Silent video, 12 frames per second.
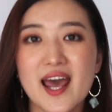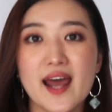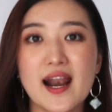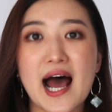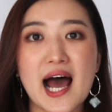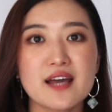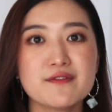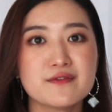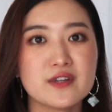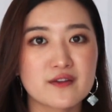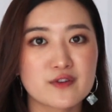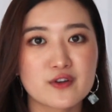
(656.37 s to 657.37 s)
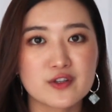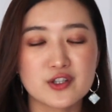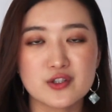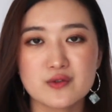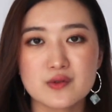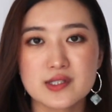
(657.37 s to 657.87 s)
And I've never
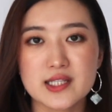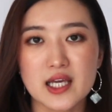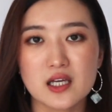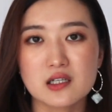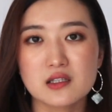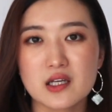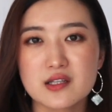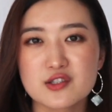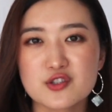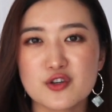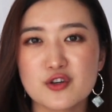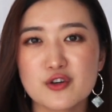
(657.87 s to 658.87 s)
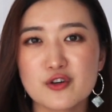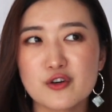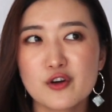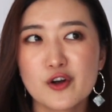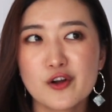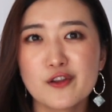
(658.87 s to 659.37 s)
used a
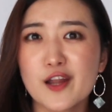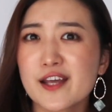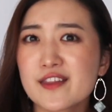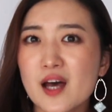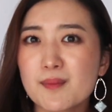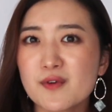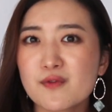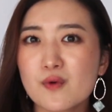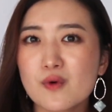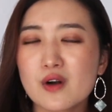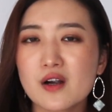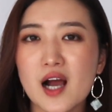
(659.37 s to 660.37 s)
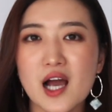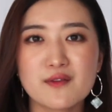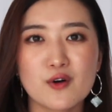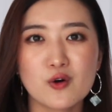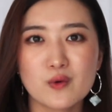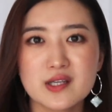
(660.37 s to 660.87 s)
cleanser like that before.
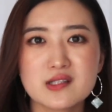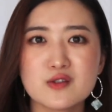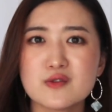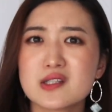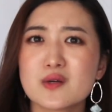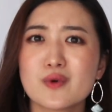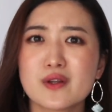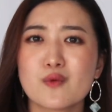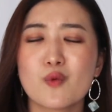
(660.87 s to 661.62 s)
I've always used it with